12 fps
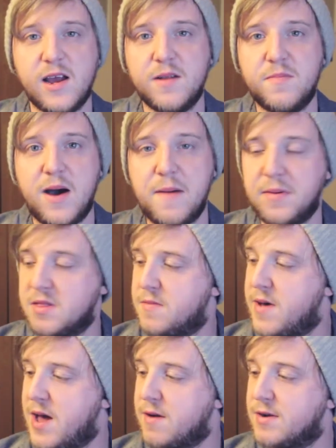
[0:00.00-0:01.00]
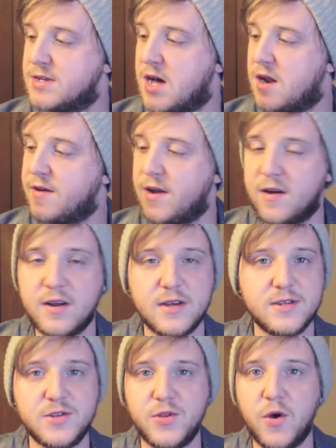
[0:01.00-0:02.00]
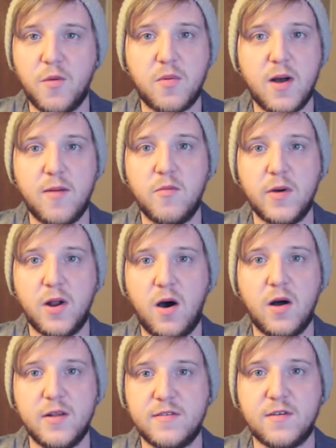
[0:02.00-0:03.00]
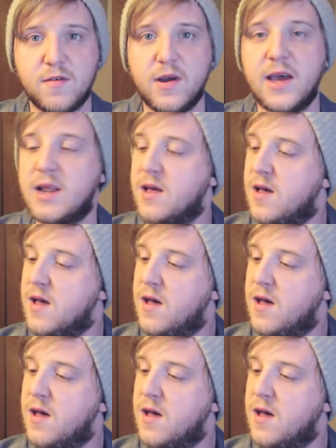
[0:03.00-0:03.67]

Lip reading: and popping the batteries out of here is no problem at all. It's great.